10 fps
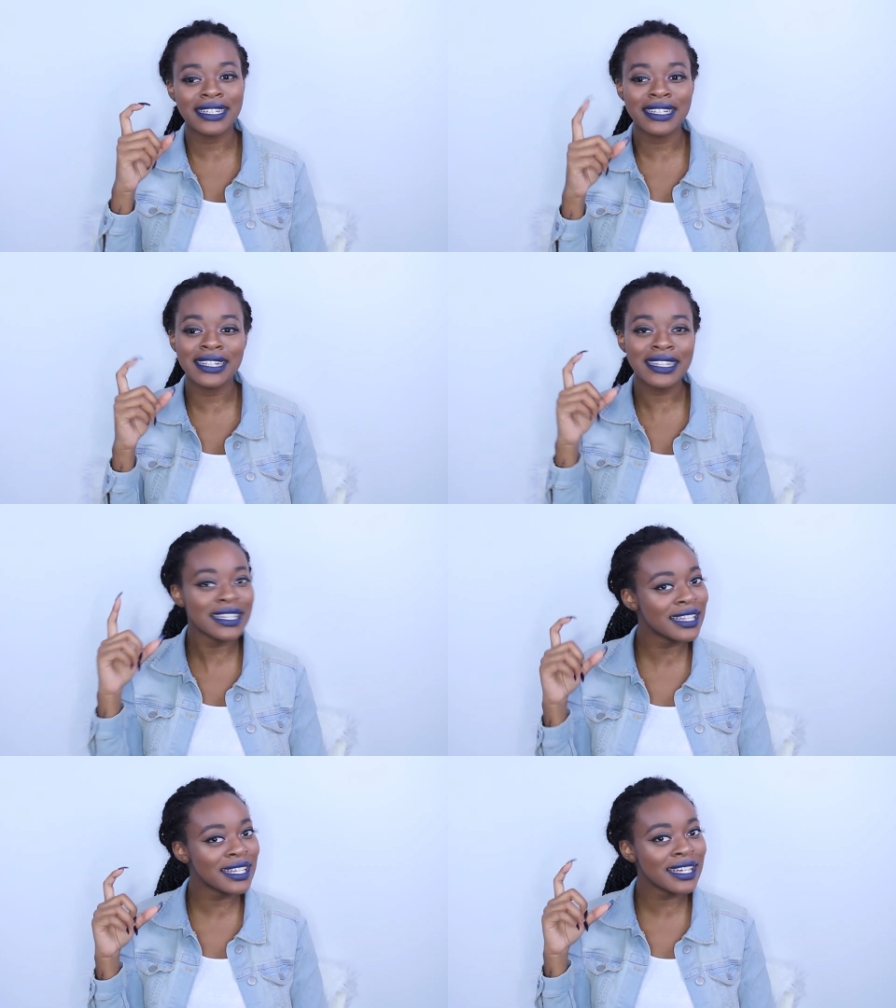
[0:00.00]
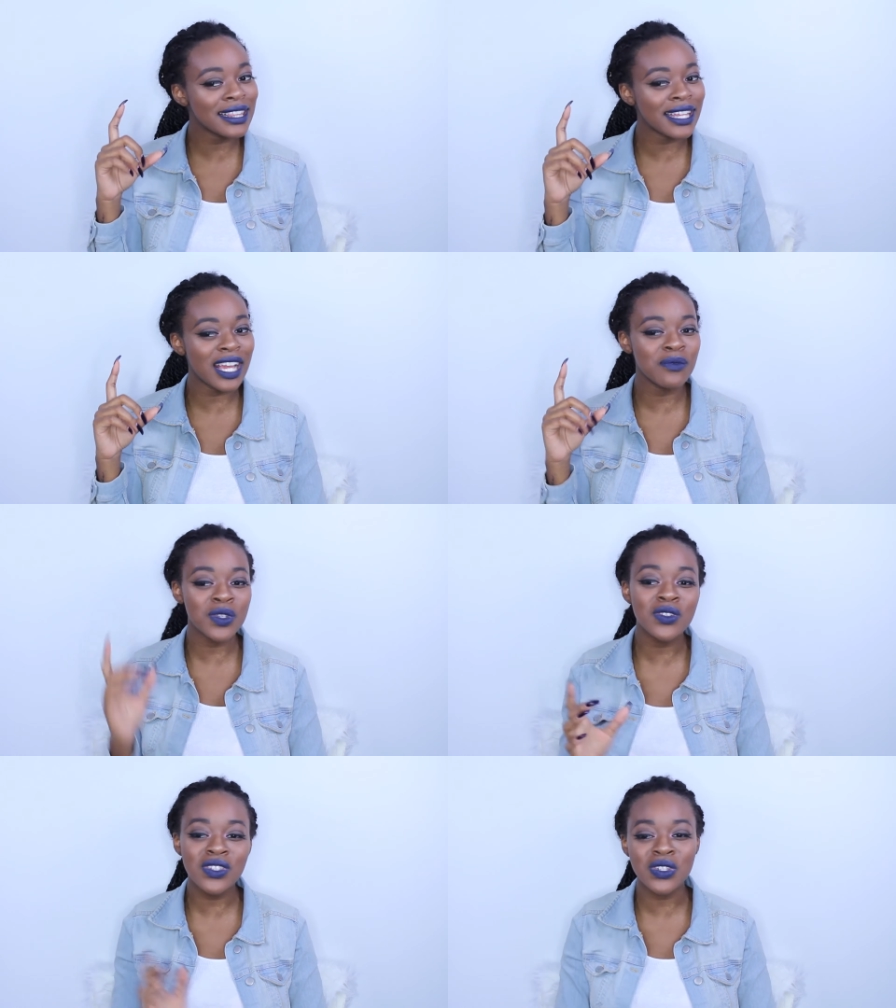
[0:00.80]
click, click, click, click like I'm
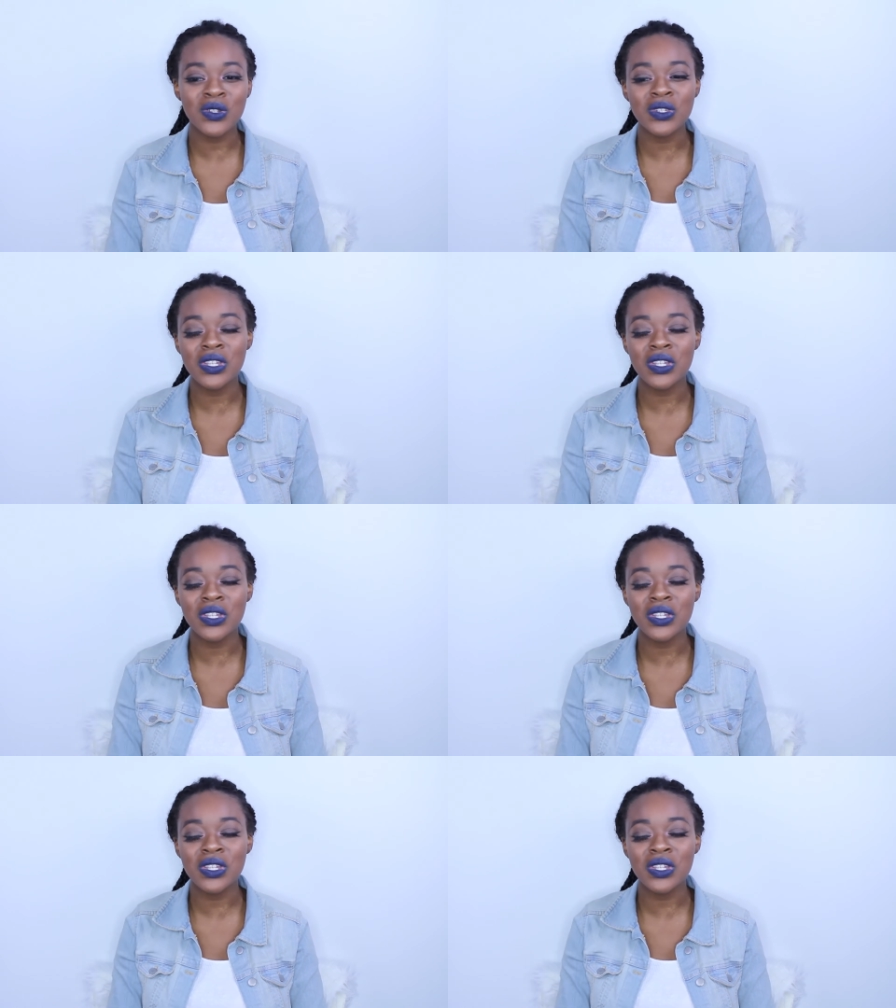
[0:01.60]
used to.